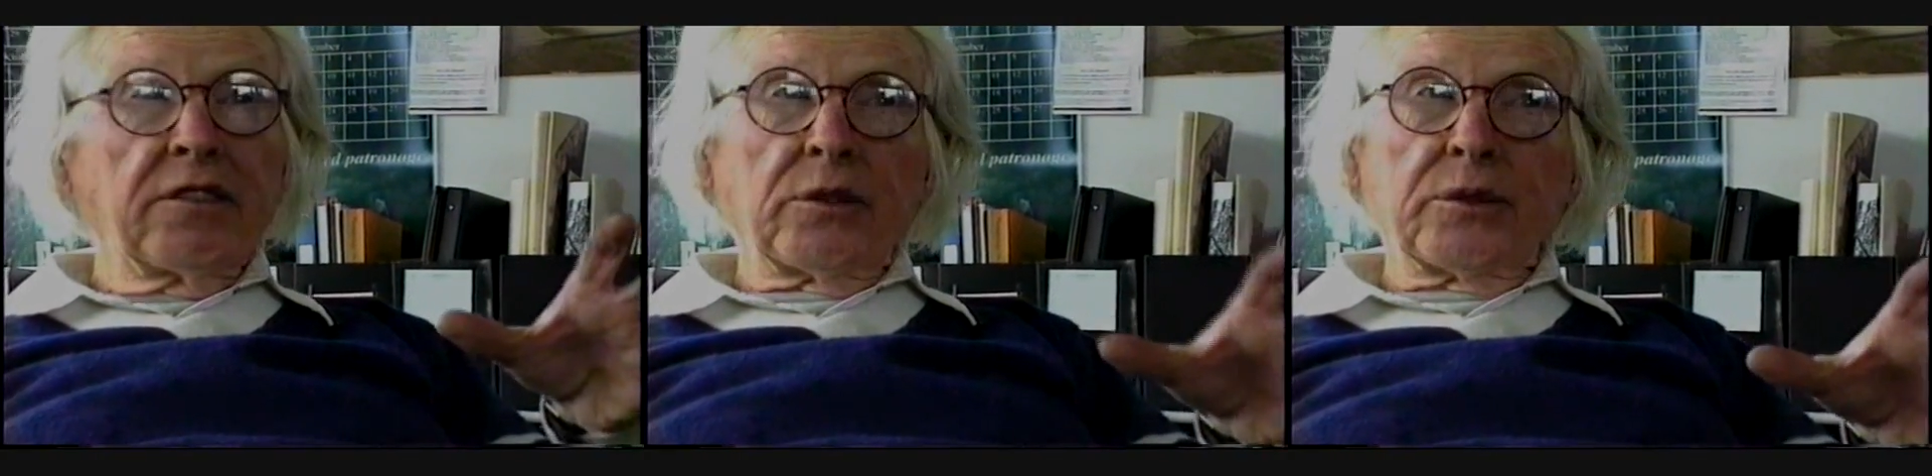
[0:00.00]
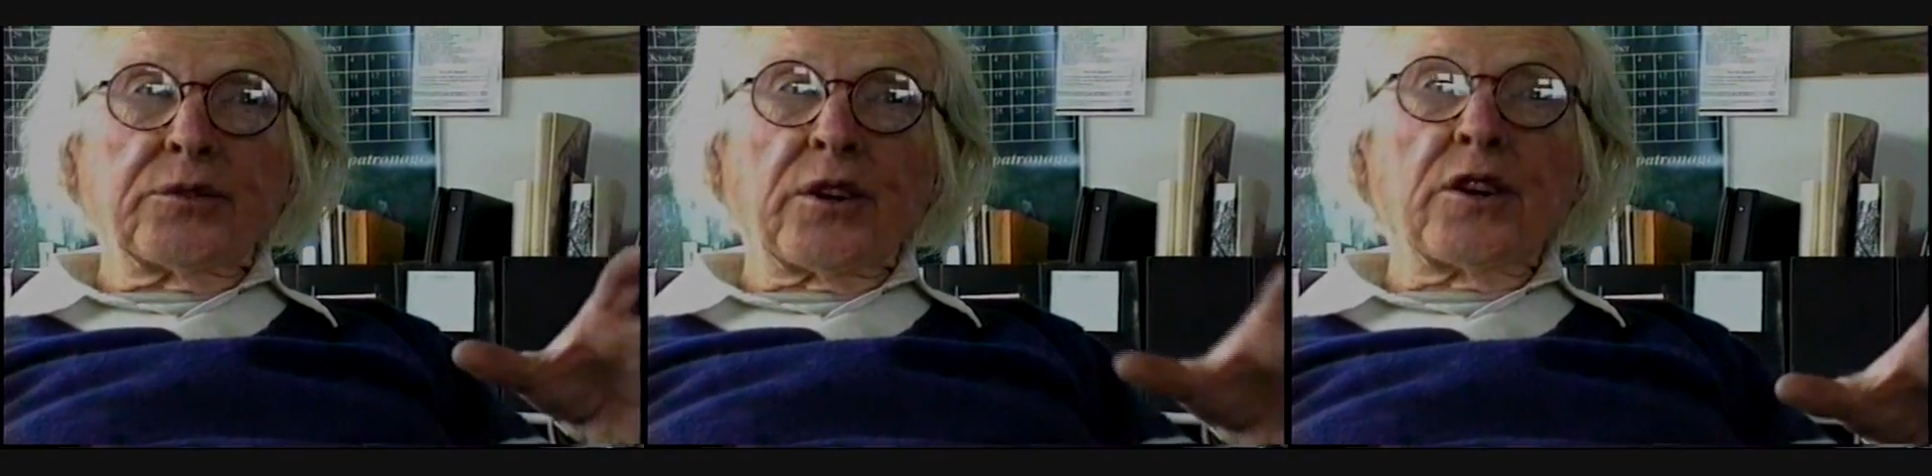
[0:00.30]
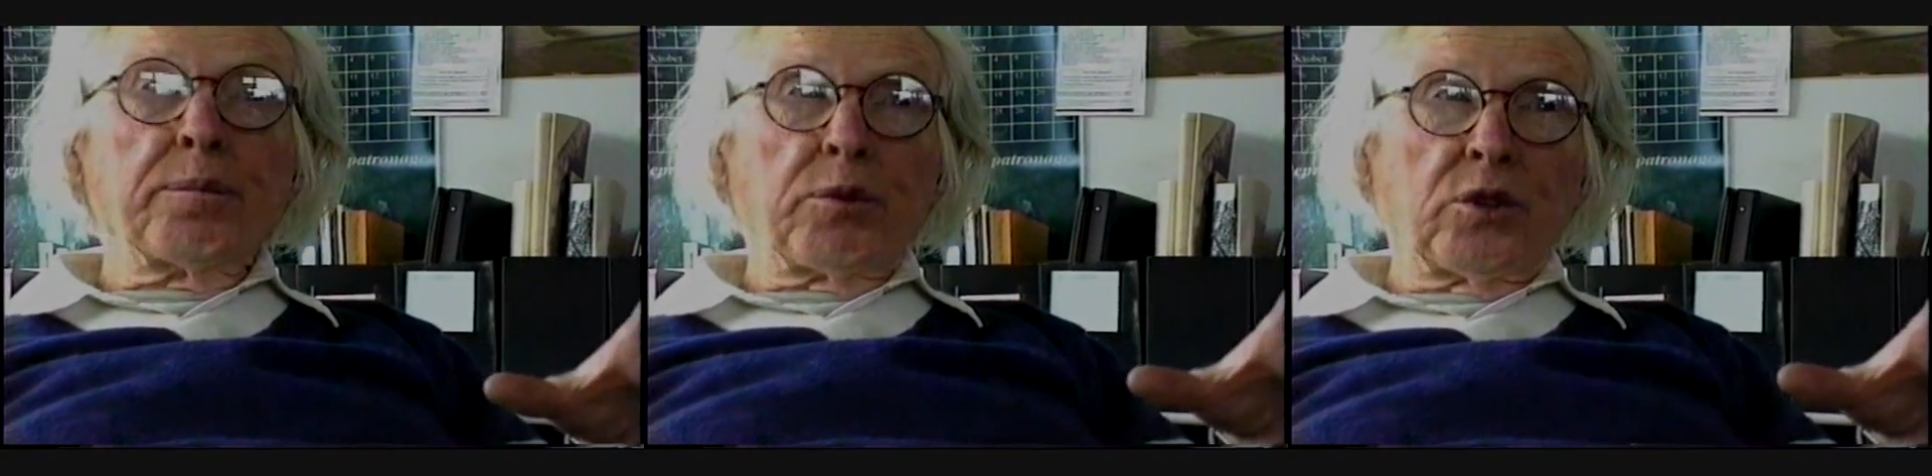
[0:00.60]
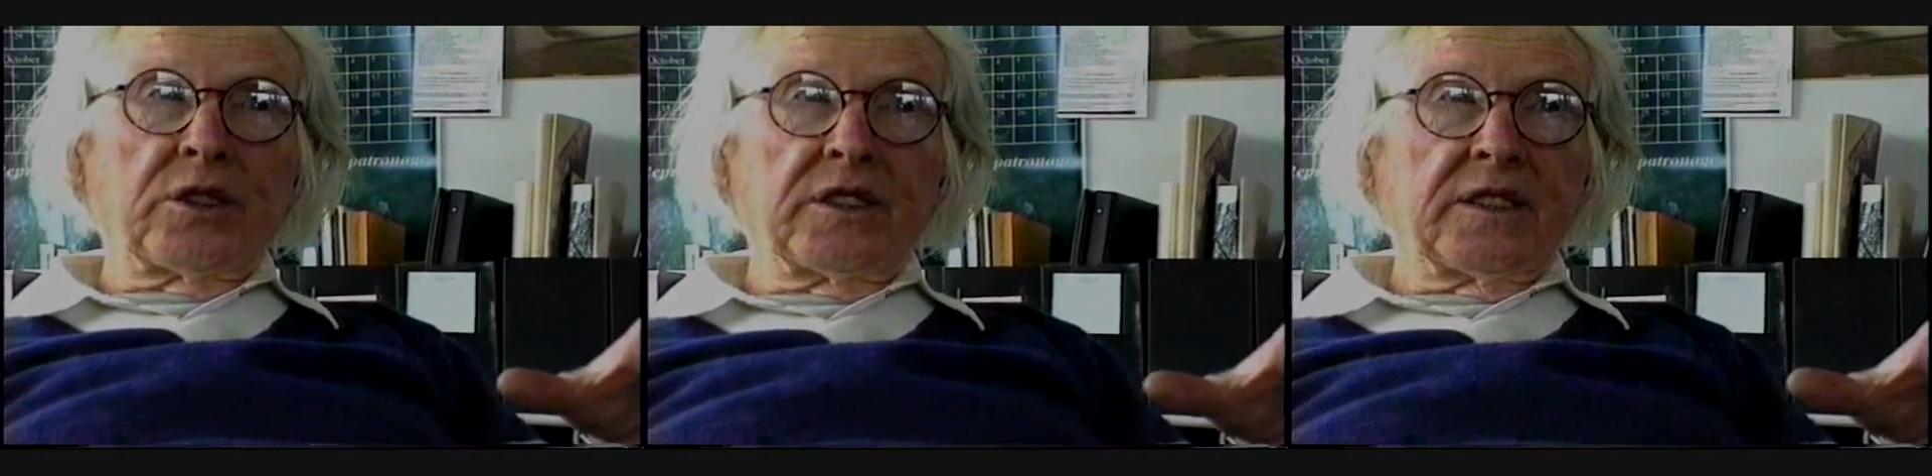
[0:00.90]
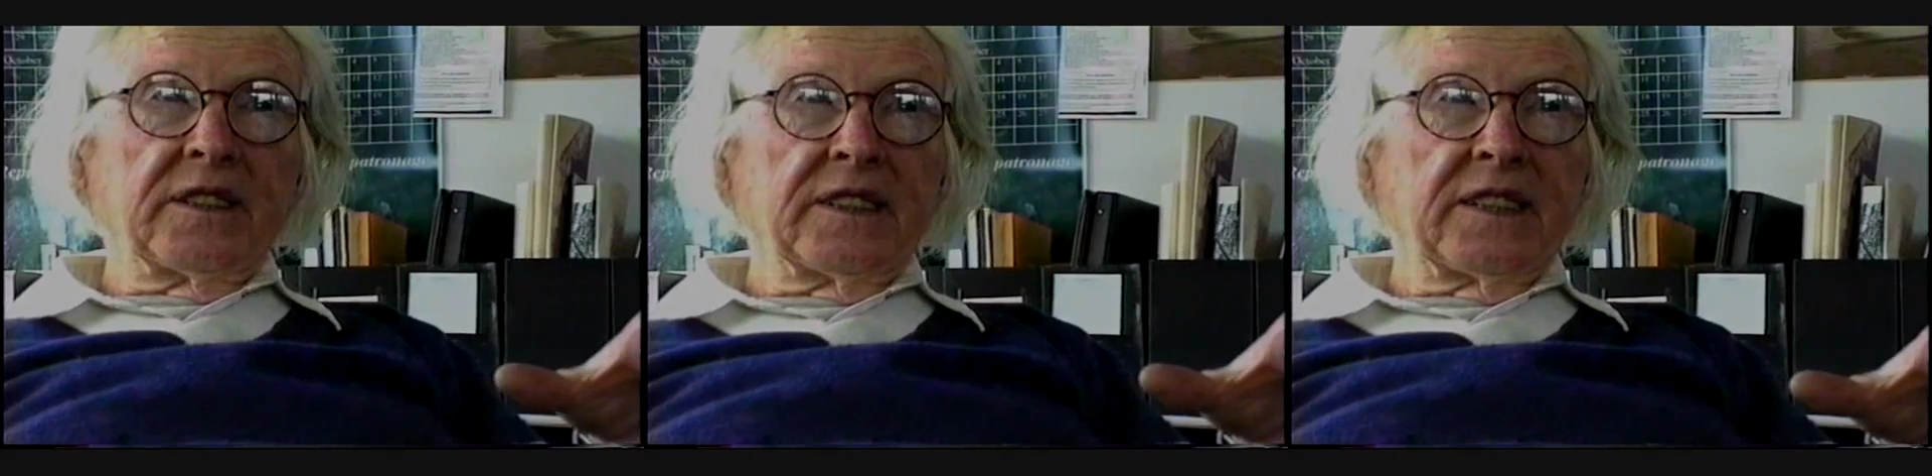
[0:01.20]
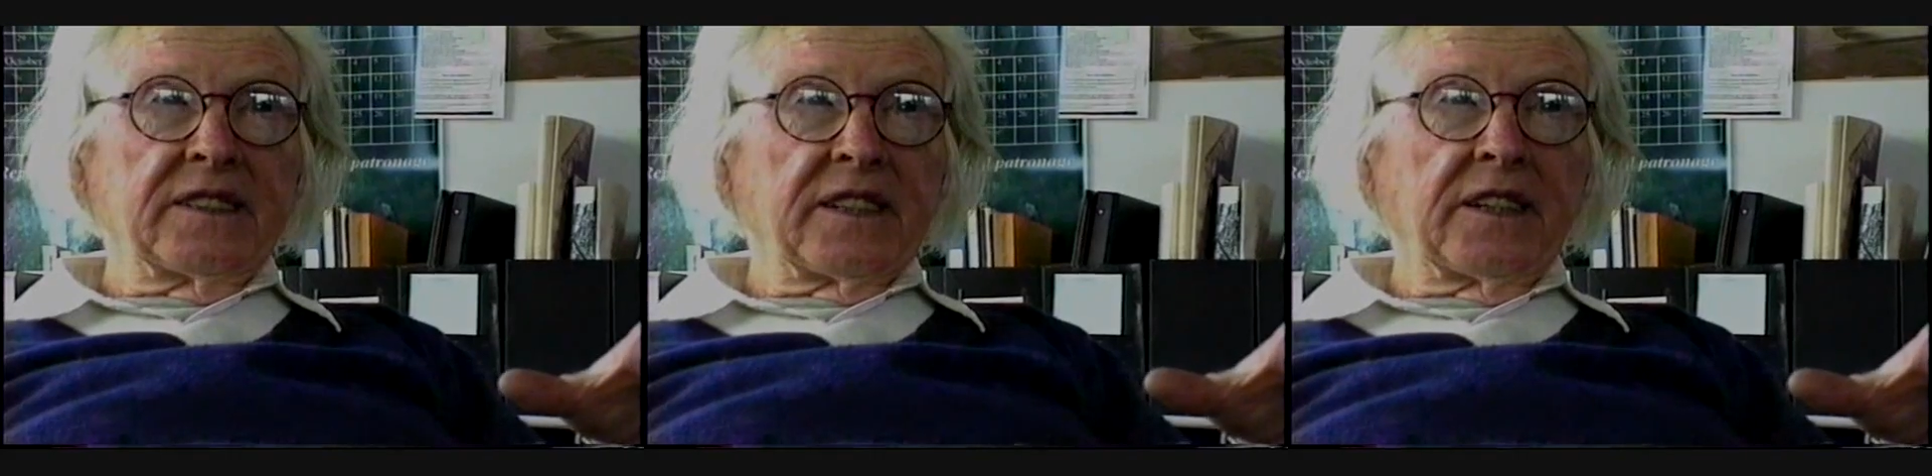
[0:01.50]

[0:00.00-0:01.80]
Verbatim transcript: Kevin was very important in the